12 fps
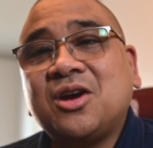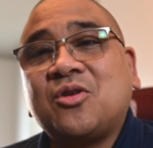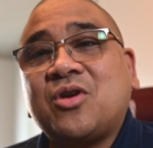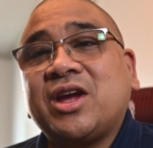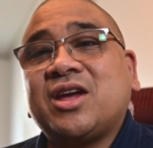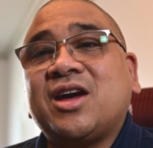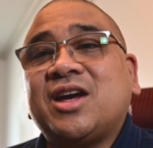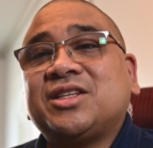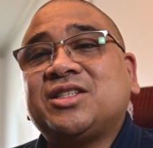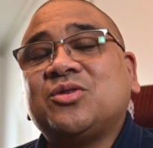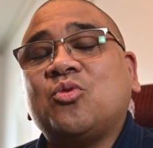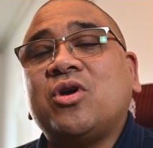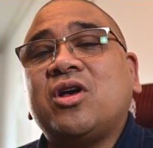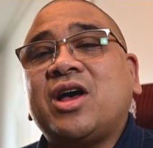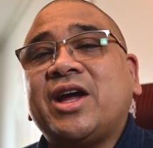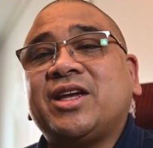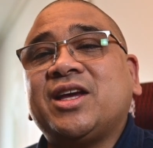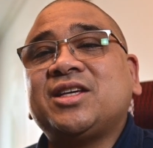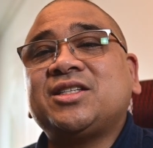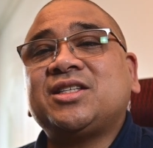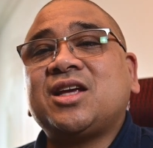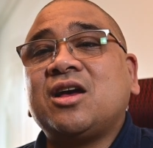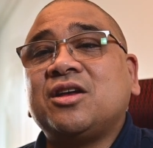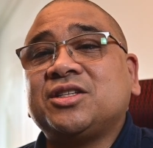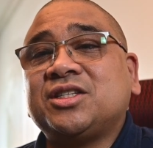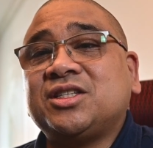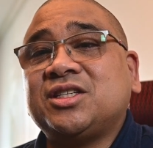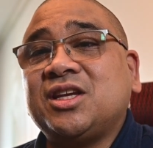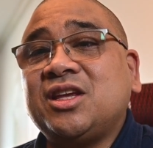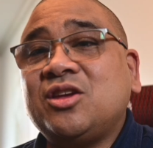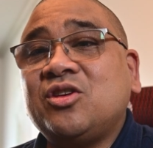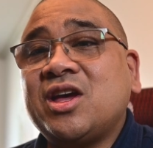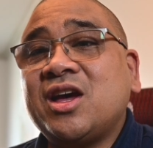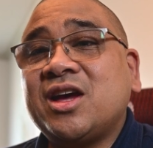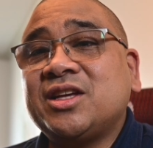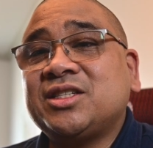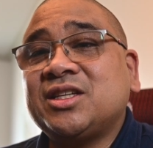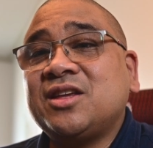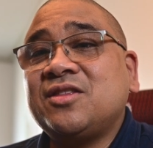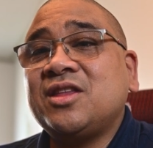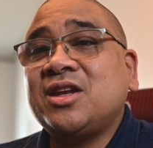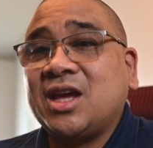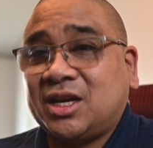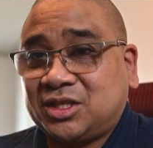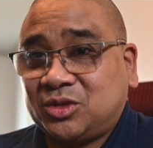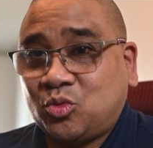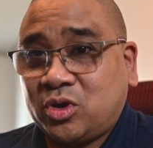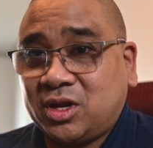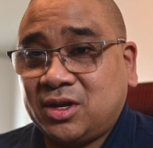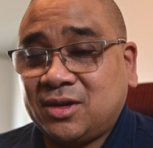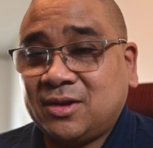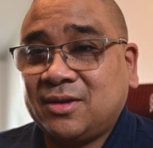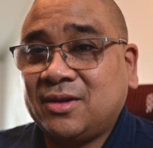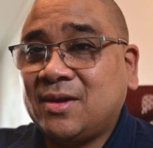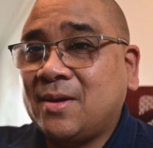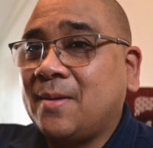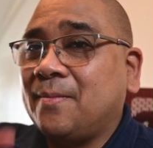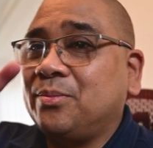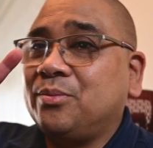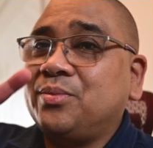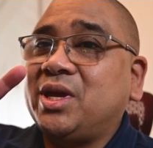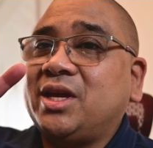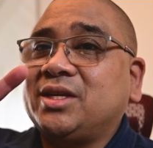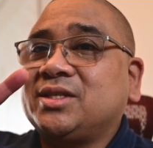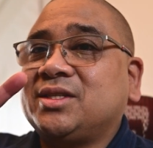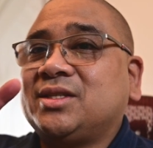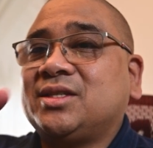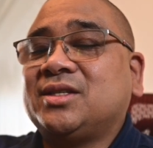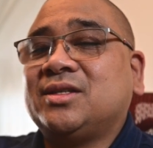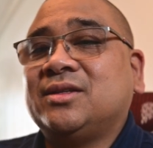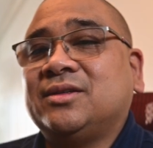Right, guys? Well, I guess I'll see you guys in the next one. Peace.